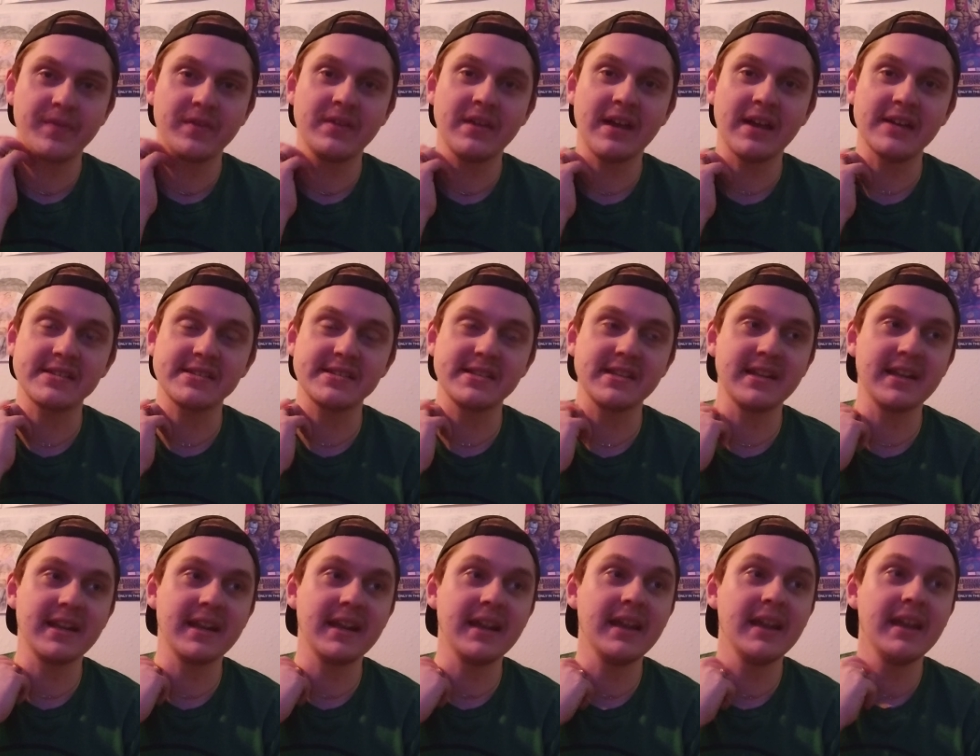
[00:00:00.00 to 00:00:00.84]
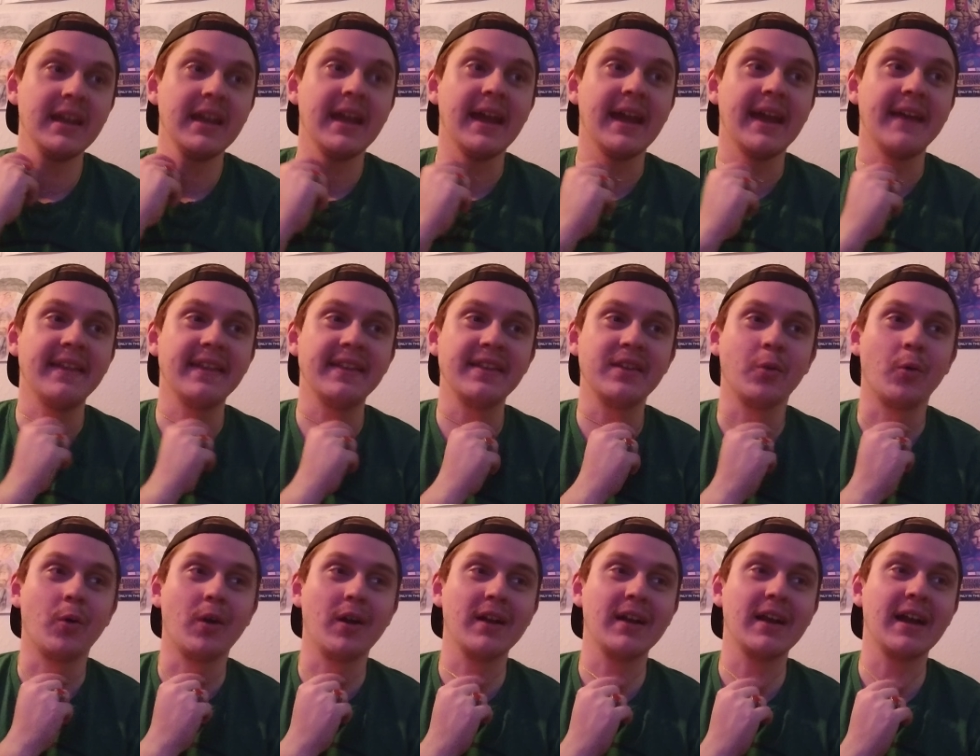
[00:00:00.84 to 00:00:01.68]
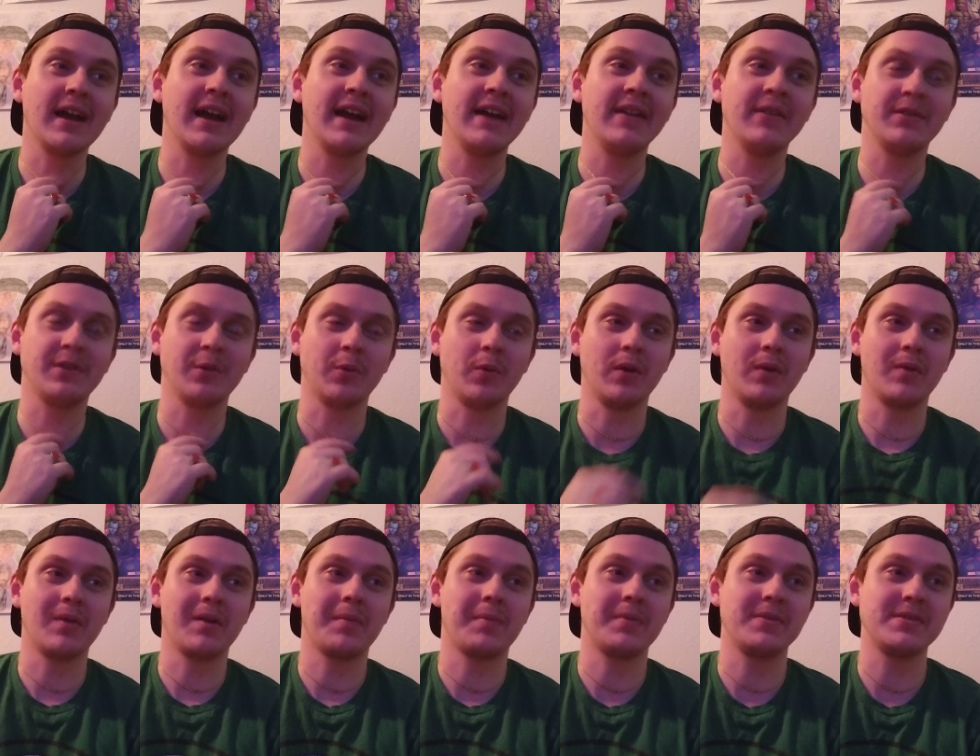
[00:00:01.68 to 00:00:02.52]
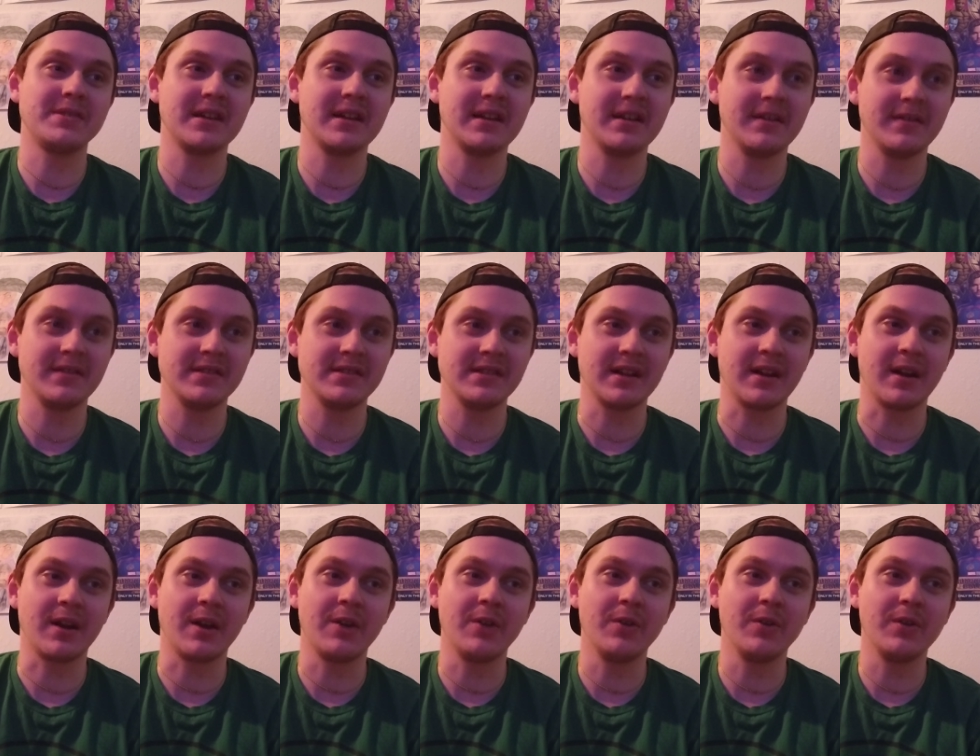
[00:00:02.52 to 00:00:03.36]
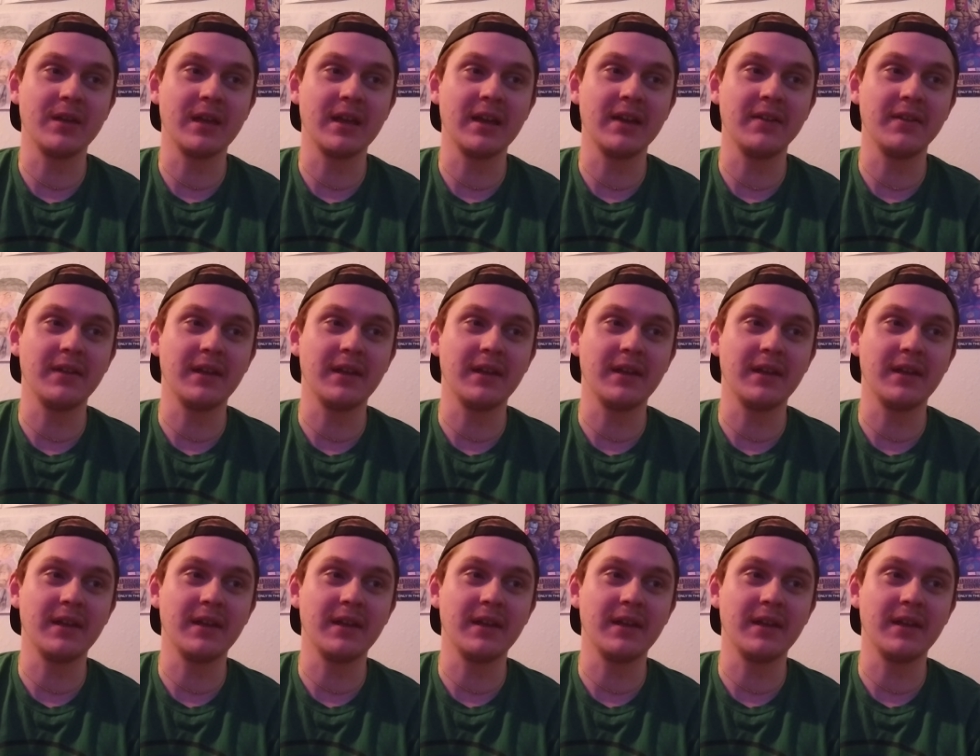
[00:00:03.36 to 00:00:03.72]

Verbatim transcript: testing it. And then the one guy, the one representative, he's like, "Are you okay?"